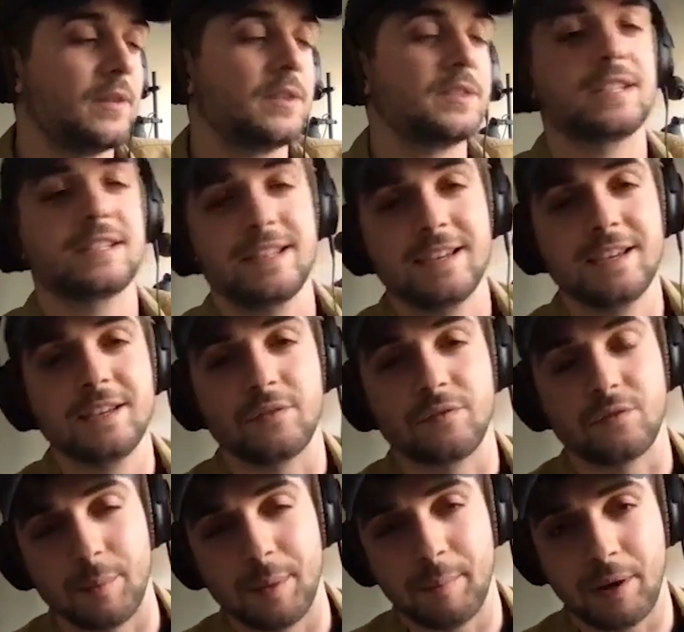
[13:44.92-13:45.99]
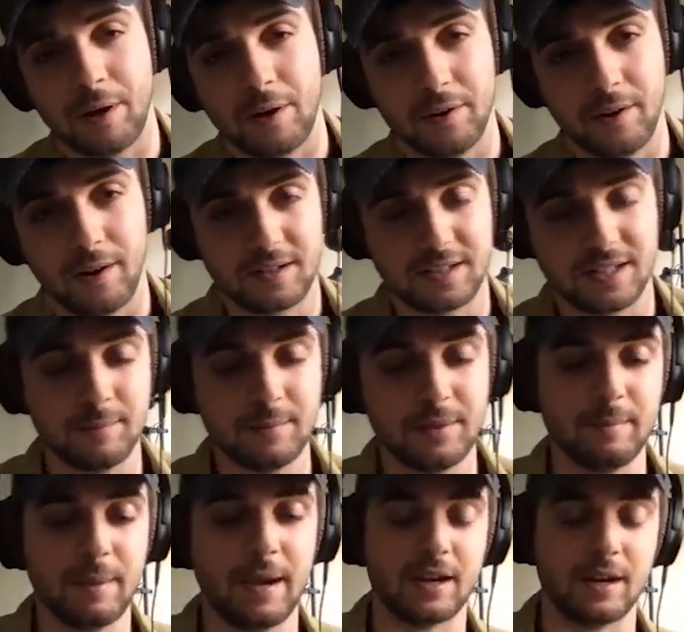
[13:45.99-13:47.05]
this thing in the Fermi paradox. Let me
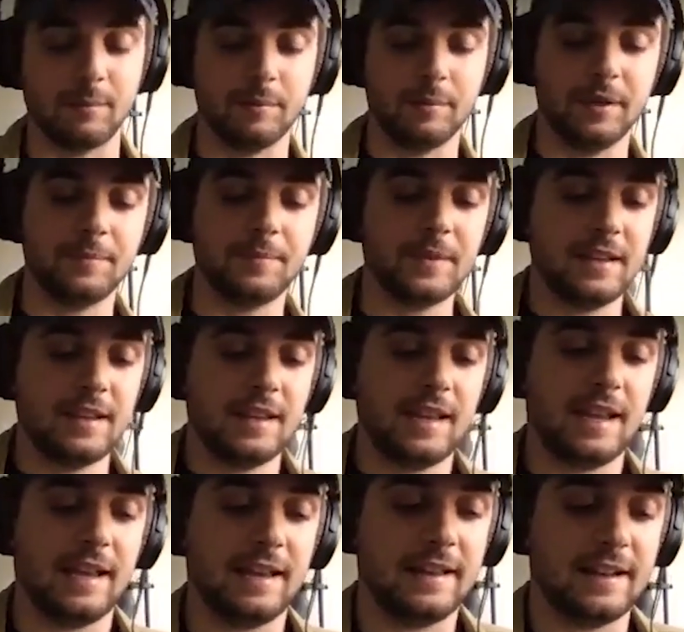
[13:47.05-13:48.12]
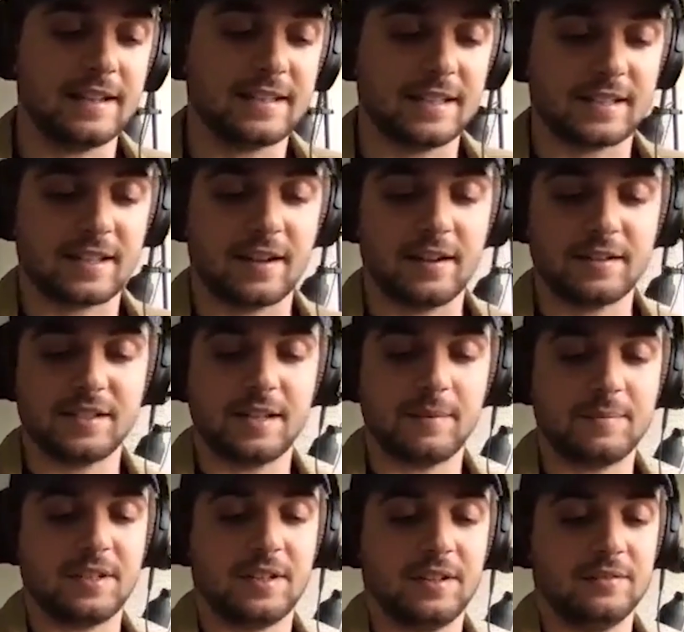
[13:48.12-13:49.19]
back up a bit. And it's this
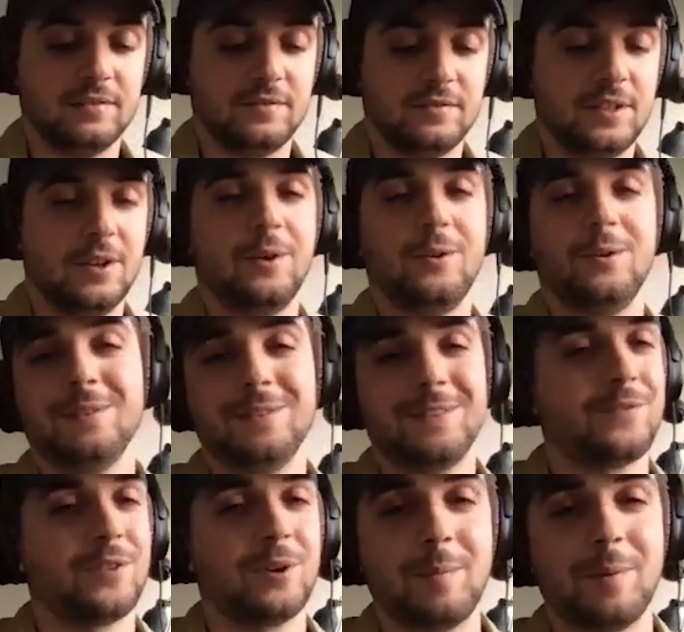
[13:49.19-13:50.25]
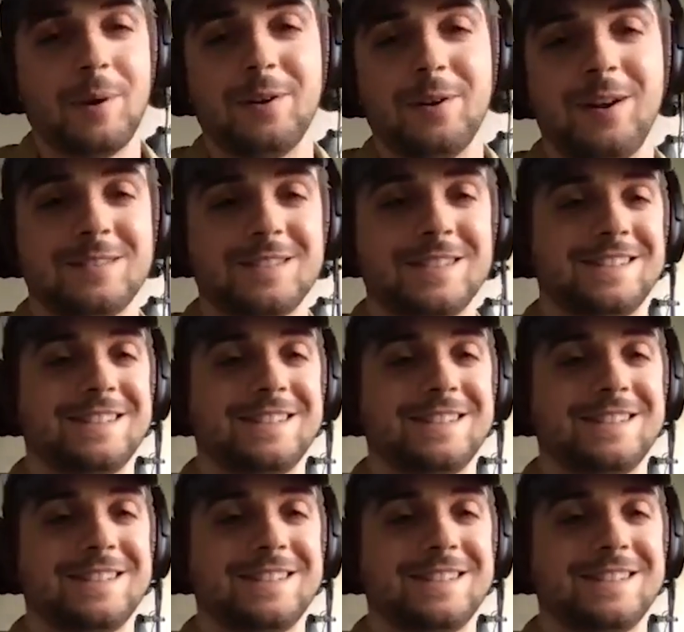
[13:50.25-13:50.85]
concept of, you know, the Fermi paradox